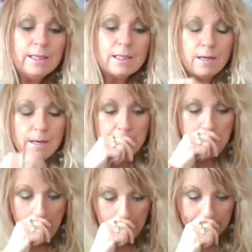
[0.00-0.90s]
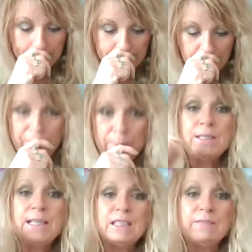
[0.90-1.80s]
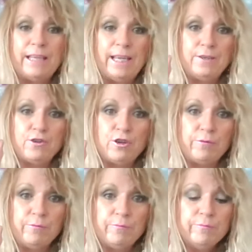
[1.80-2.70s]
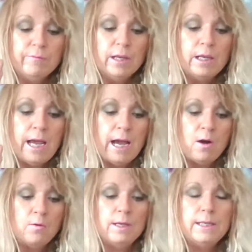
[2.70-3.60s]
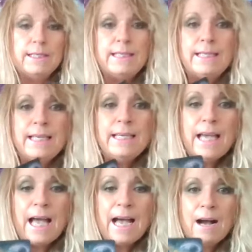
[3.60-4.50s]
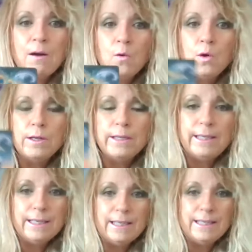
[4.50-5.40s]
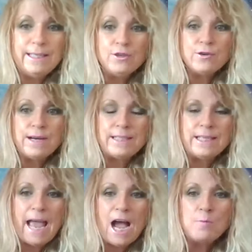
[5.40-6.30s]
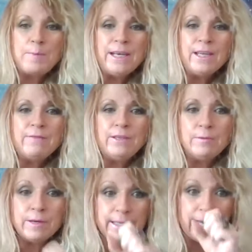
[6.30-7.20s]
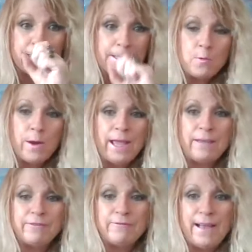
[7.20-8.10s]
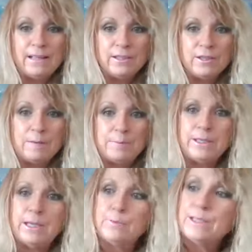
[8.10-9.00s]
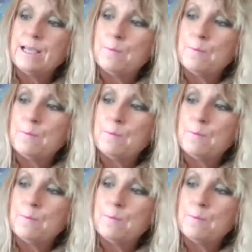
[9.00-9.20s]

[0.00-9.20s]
This card represents vacation. Now, see how interesting. How many of you are getting away for Valentine's Day with